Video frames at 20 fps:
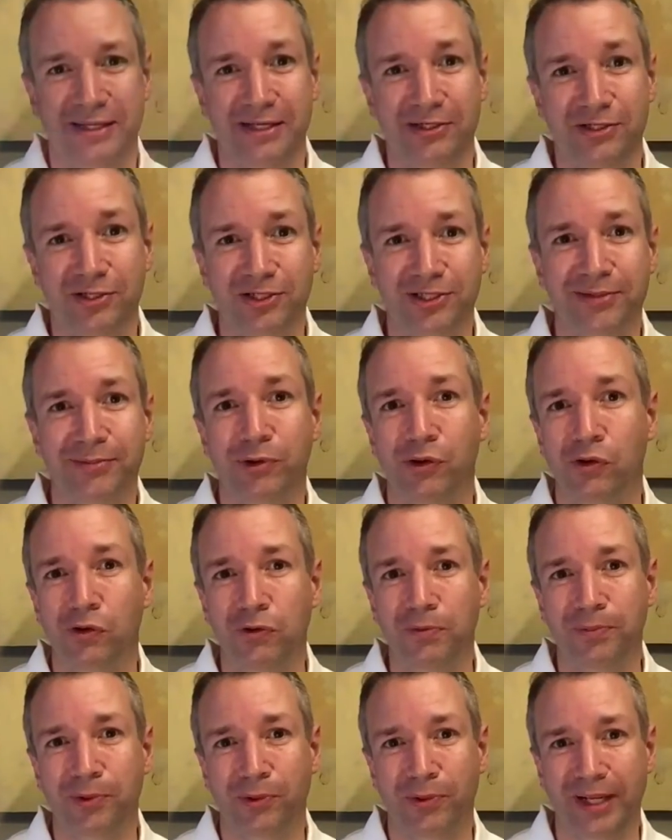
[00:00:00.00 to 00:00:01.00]
they took some
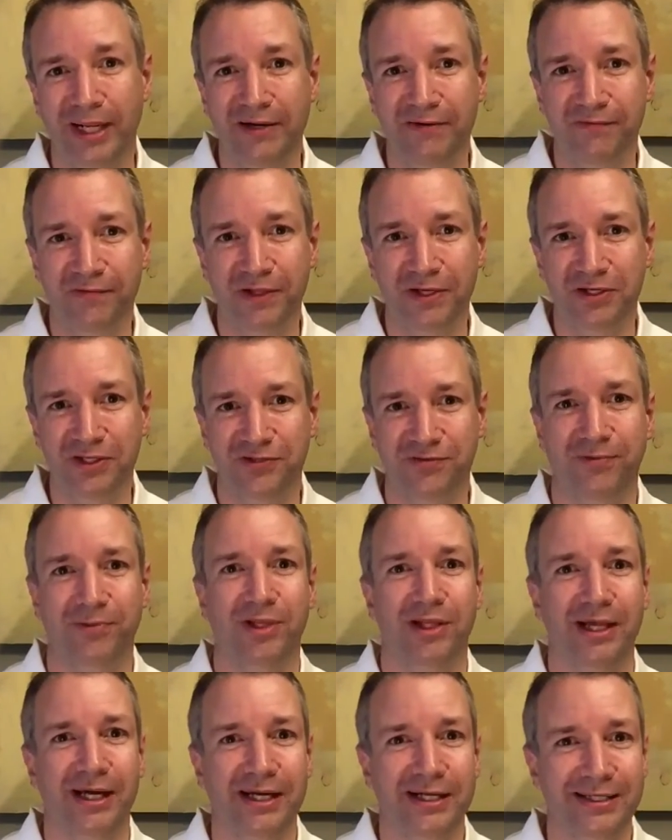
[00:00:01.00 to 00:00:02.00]
old parade floats from the
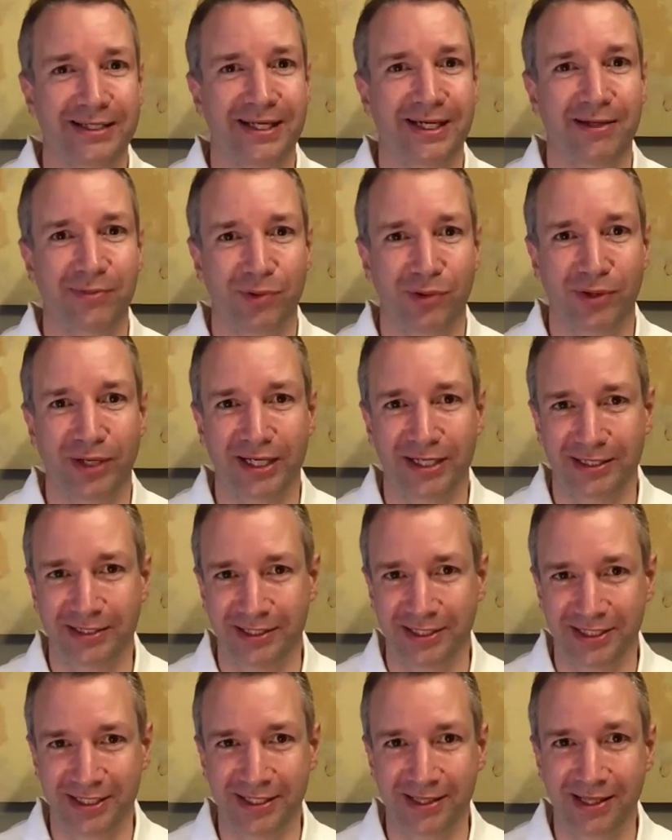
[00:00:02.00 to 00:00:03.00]
Lion King parade in
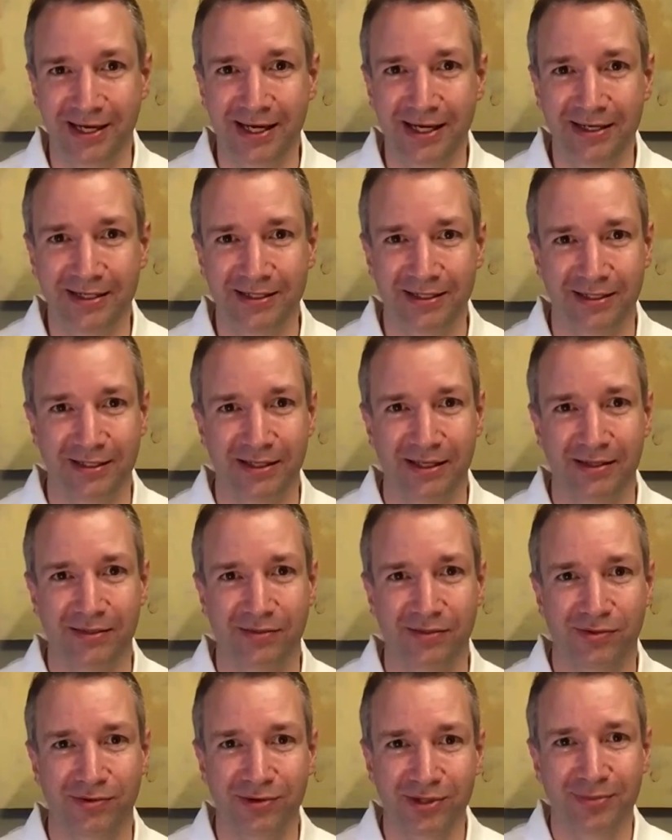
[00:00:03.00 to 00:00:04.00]
Disneyland and then
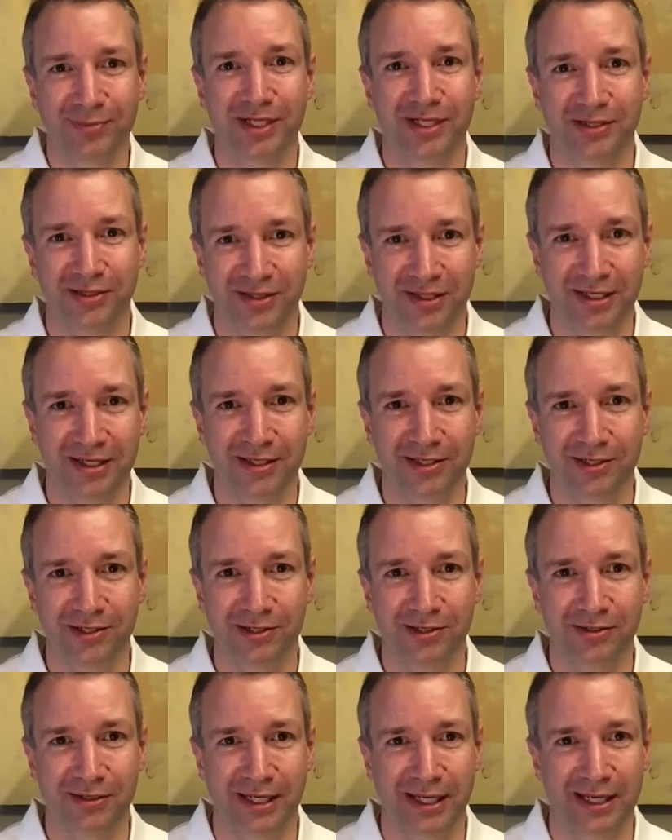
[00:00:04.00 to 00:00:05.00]
threw them in a
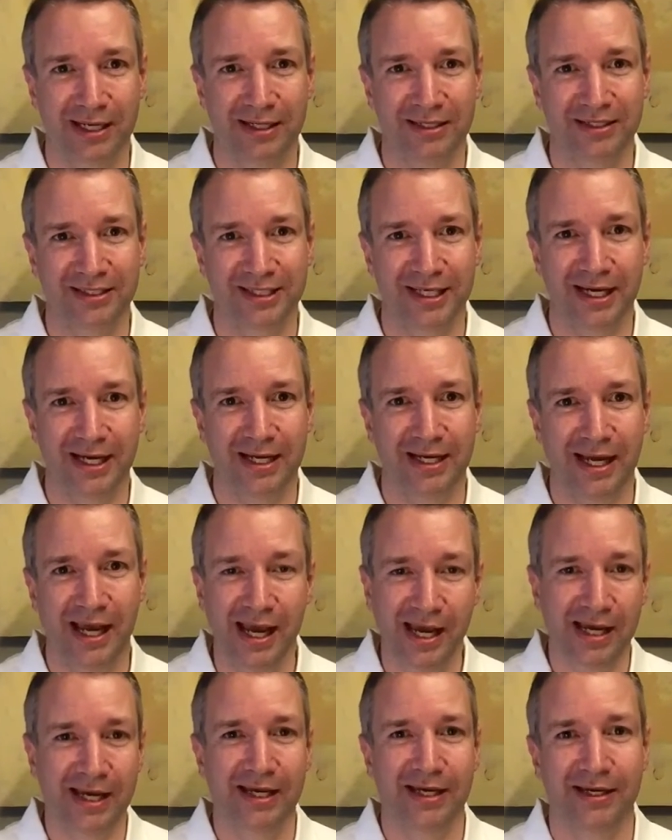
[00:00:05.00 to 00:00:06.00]
theater and said,
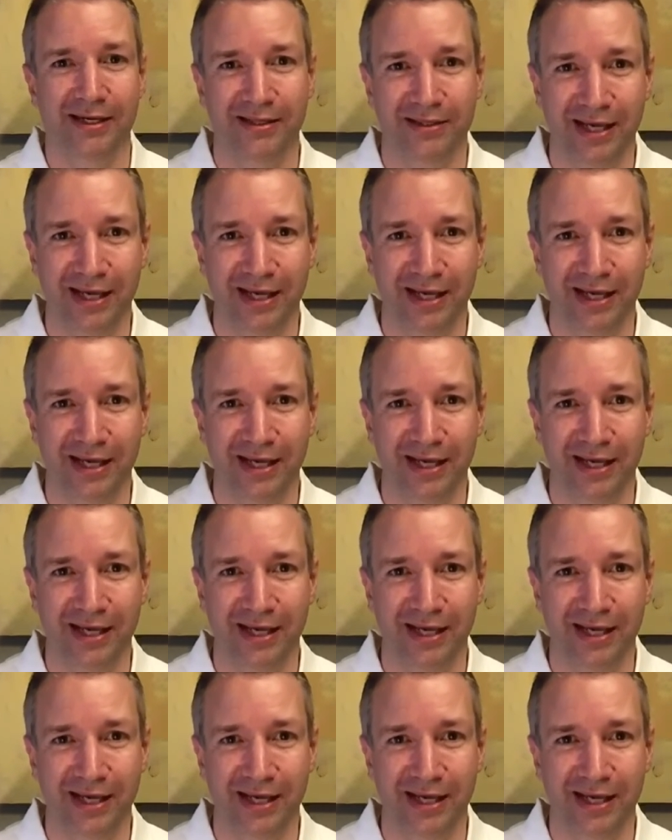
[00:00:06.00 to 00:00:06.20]
hey,